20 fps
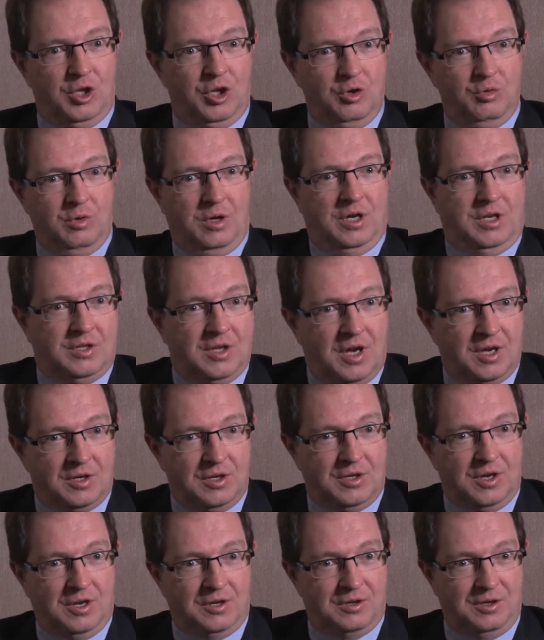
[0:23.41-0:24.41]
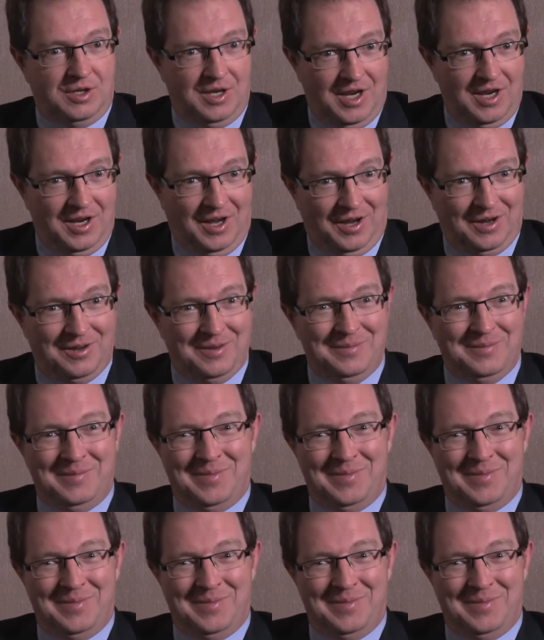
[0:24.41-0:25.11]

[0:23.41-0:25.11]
You want to talk to Dr. Daeninck,